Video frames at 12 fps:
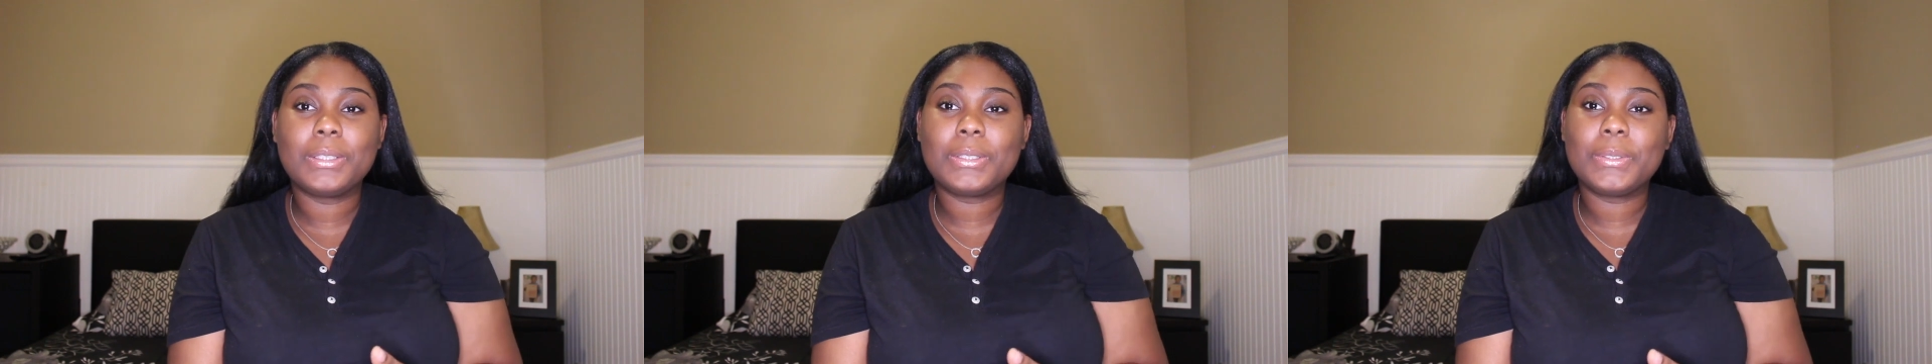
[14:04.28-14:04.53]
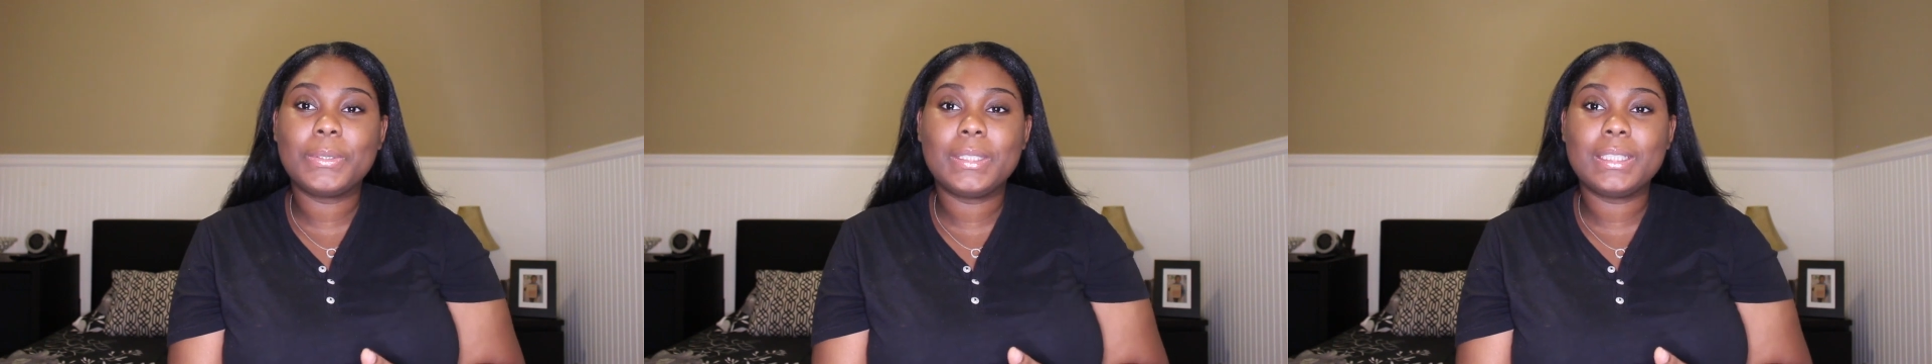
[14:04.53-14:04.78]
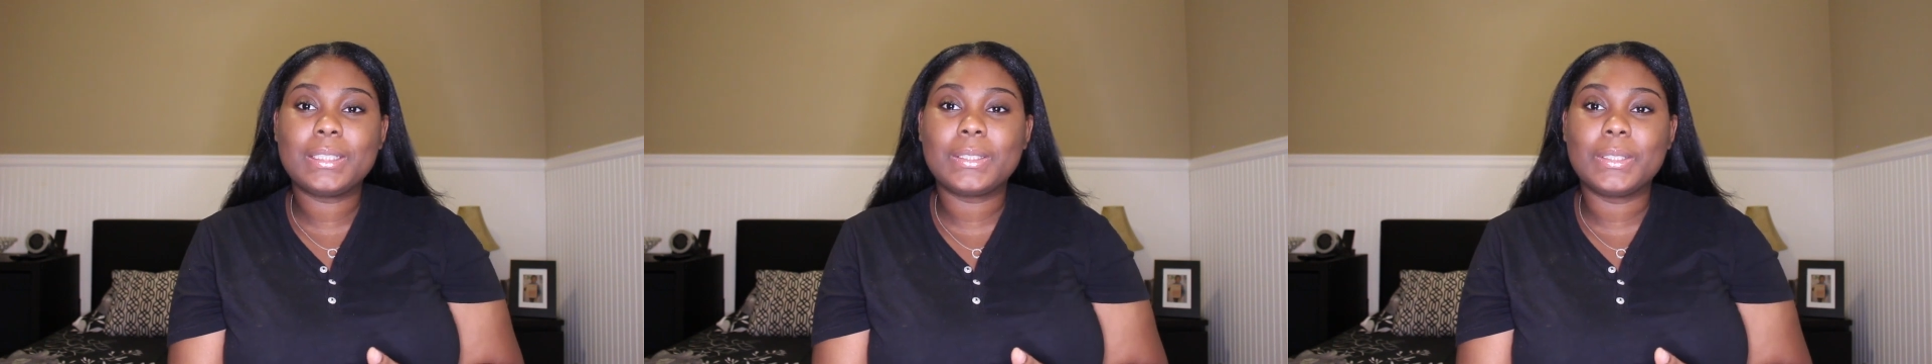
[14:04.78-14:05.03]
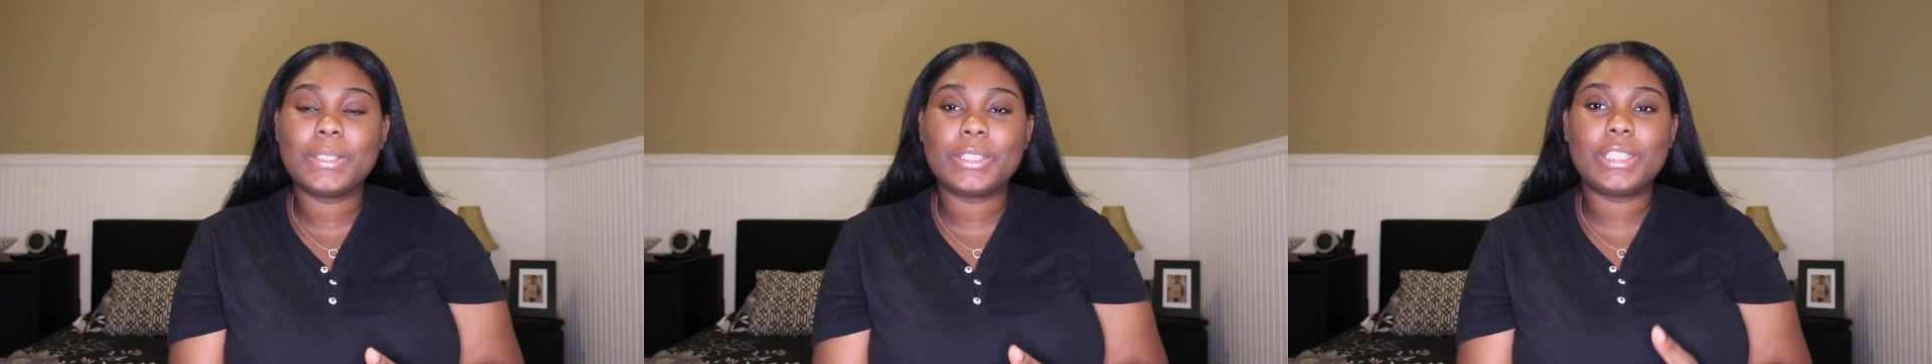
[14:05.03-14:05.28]
into it,
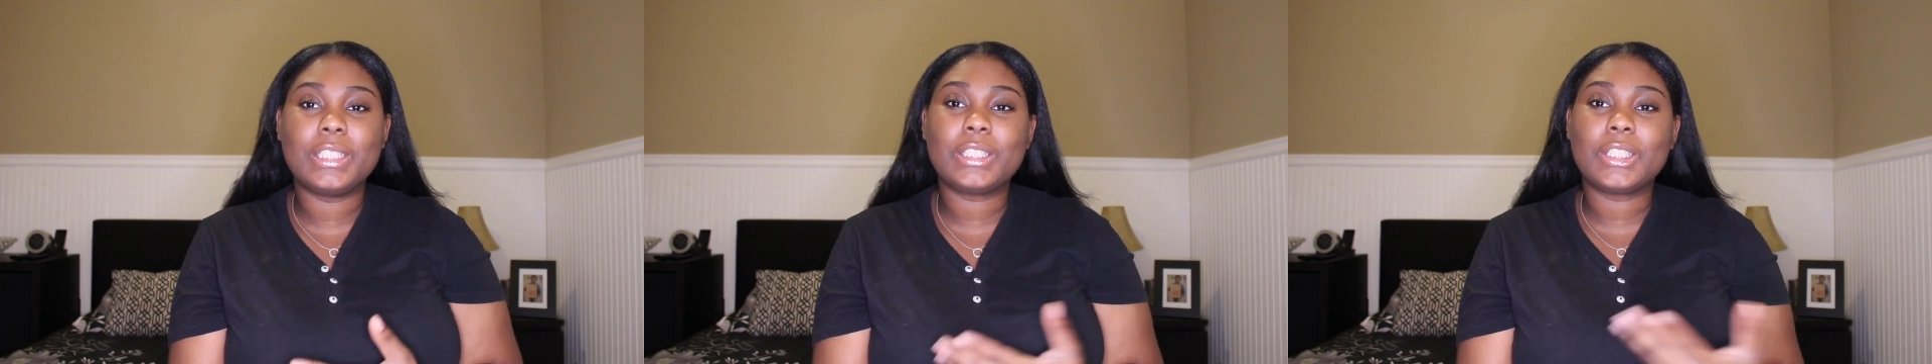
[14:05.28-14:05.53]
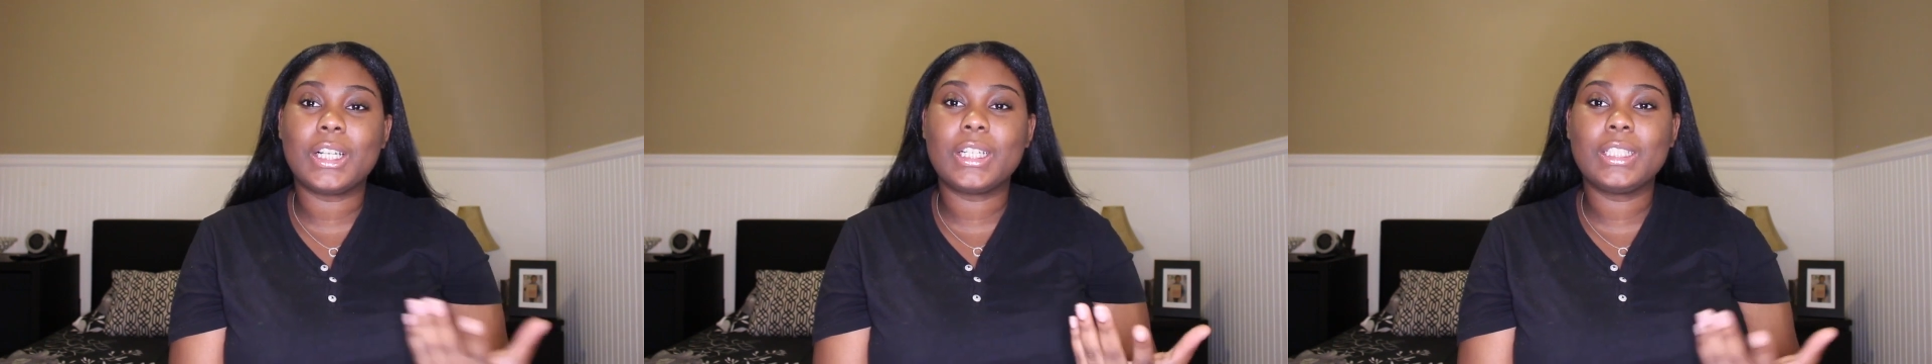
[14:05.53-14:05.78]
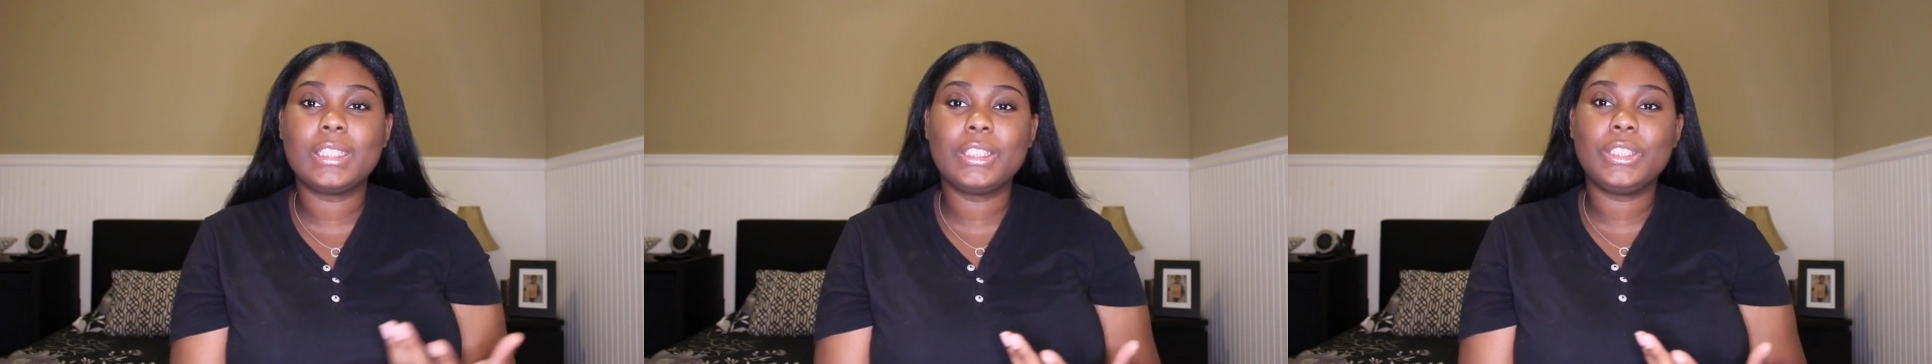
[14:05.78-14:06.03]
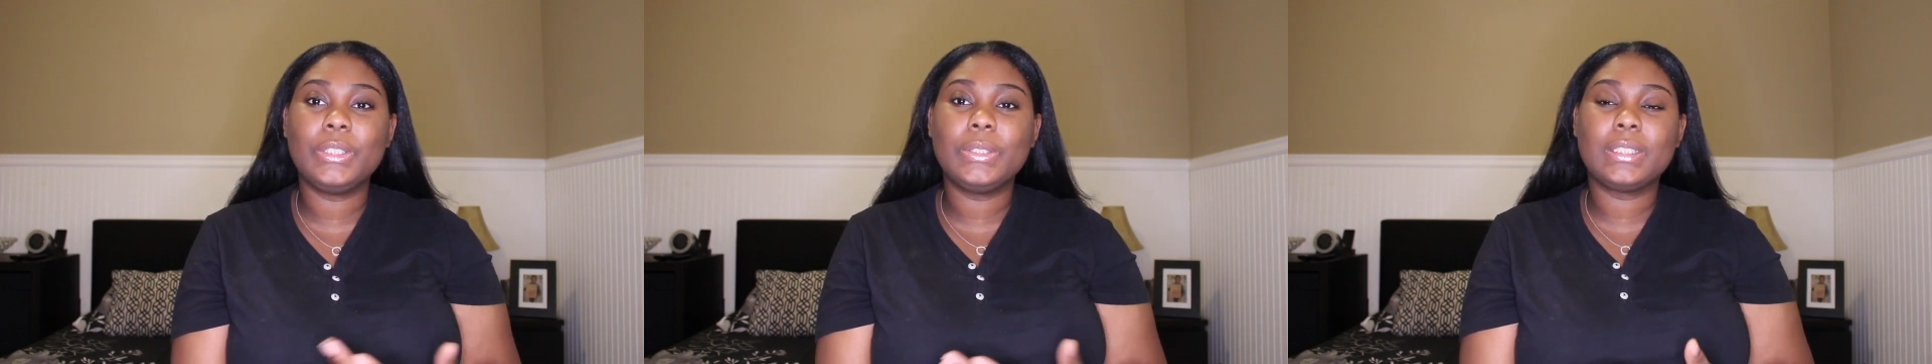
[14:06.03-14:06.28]
so she
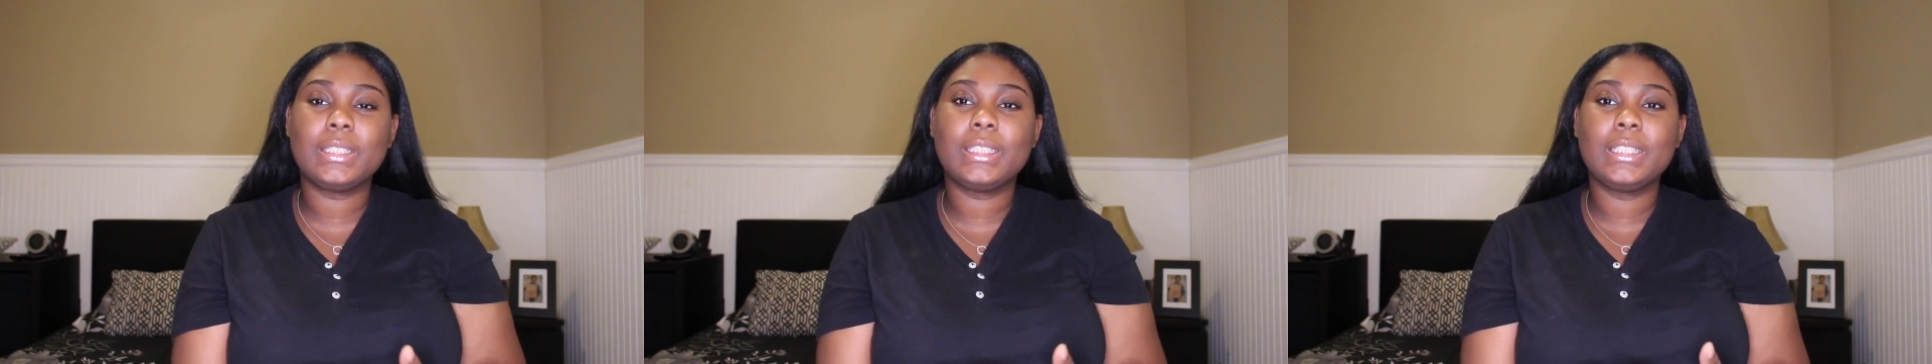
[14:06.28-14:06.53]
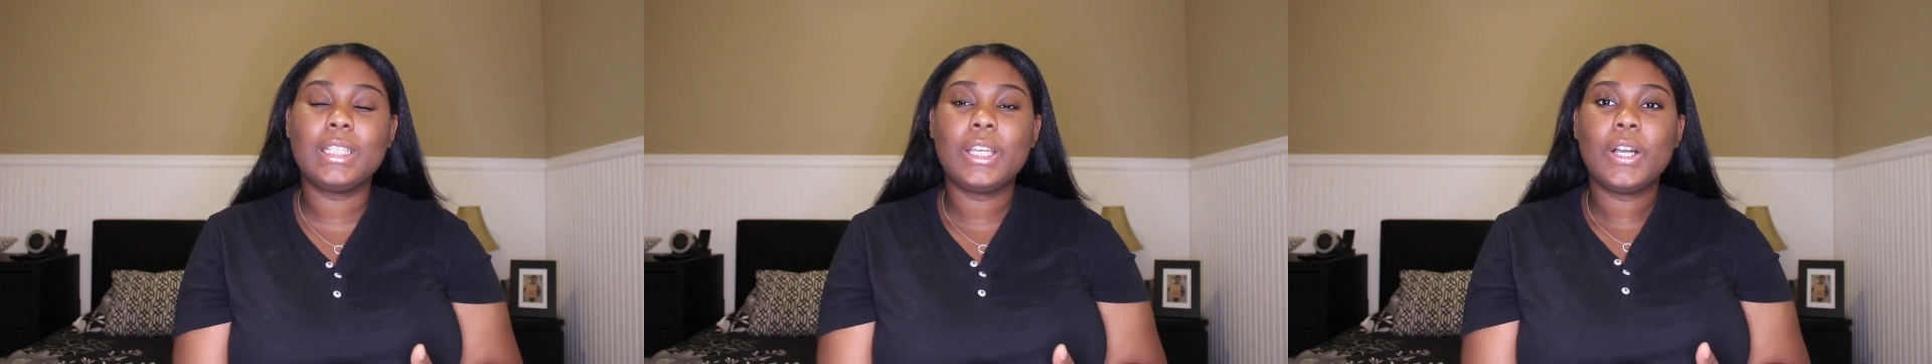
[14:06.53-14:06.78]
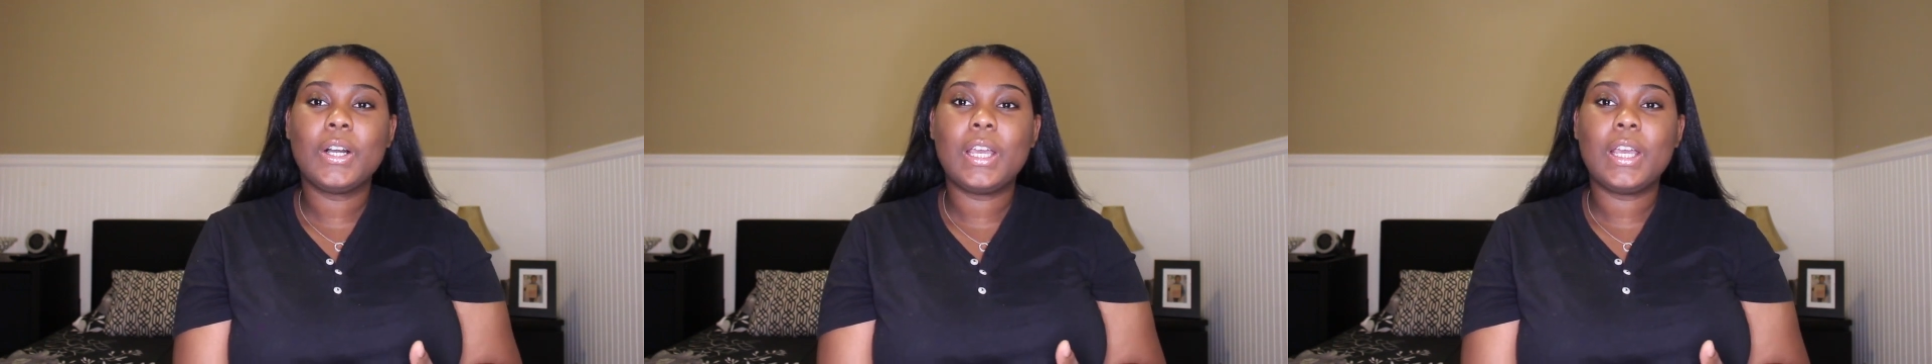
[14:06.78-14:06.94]
started using it,